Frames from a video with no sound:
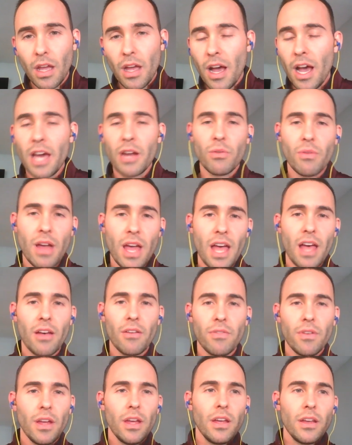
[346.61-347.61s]
I don't
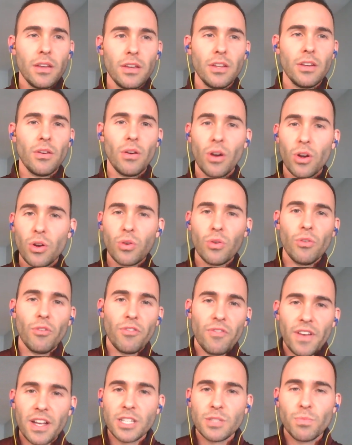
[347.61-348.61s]
have, you know, a cool
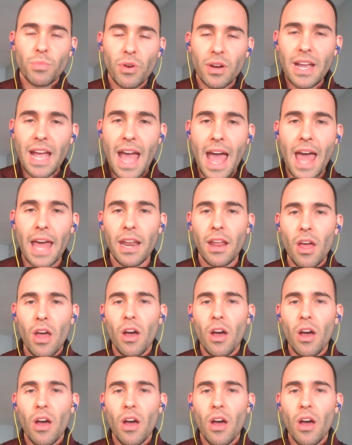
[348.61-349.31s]
Facebook ad.